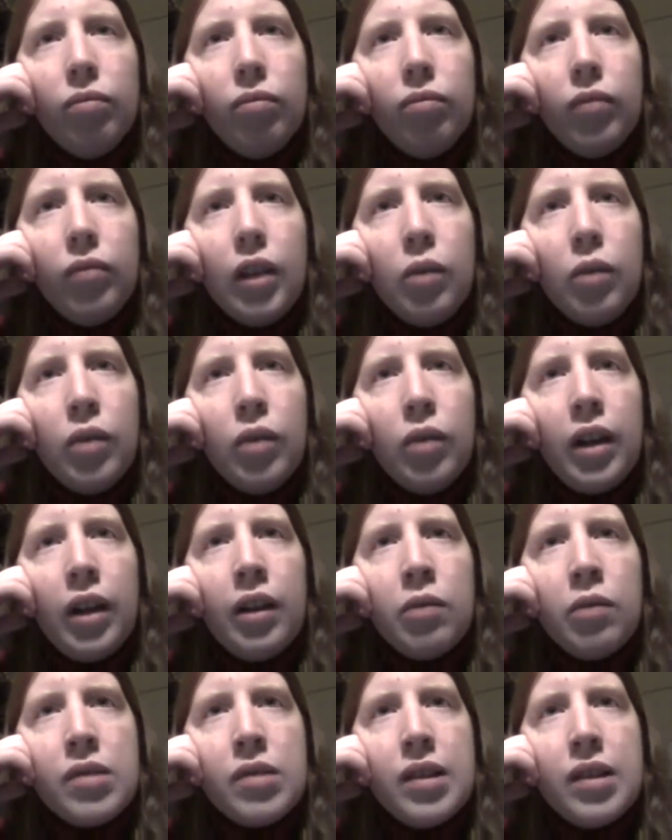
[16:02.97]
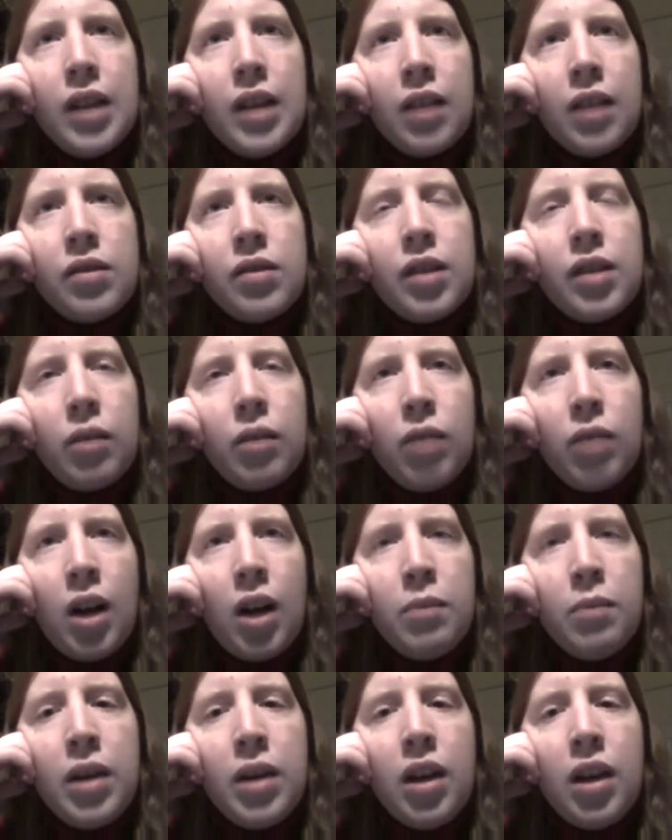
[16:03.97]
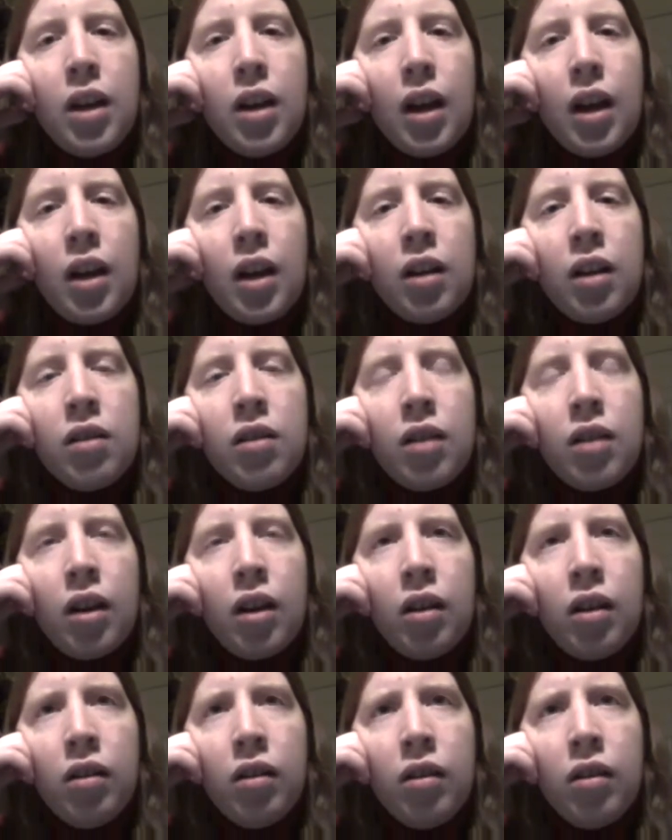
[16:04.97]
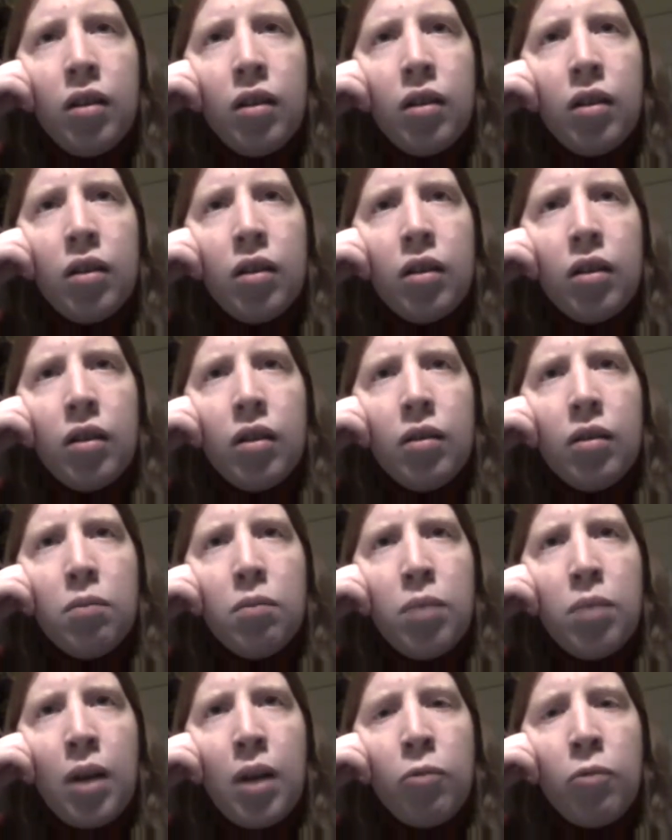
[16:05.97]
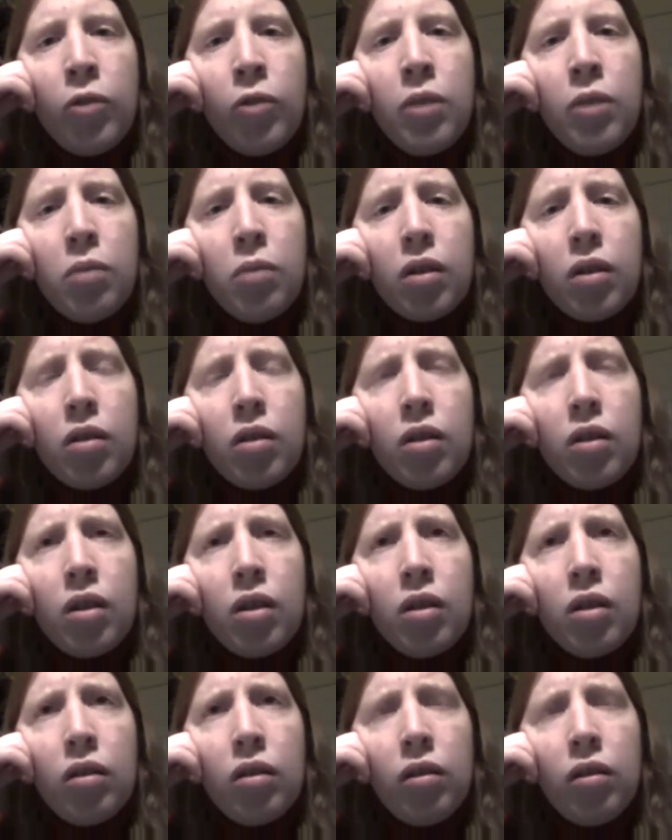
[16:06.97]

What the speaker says: when it was announced that Robbie and Bob Greenberger